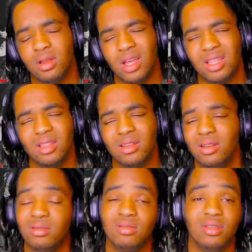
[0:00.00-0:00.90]
I think, I
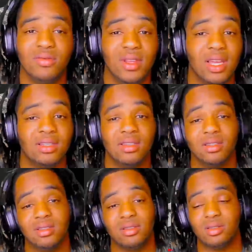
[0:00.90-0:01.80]
don't know if he had
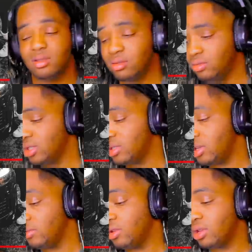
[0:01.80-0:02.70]
6. Let me see how
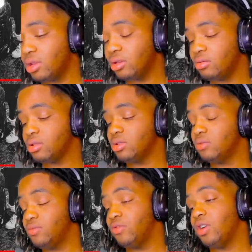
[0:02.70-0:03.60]
many got that
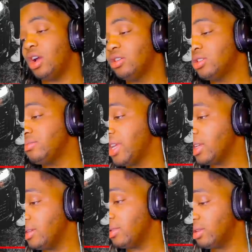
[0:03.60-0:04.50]
shit. Before, I was just making
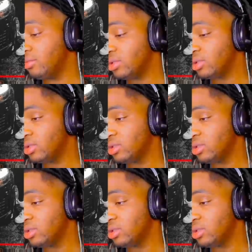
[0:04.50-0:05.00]
up numbers.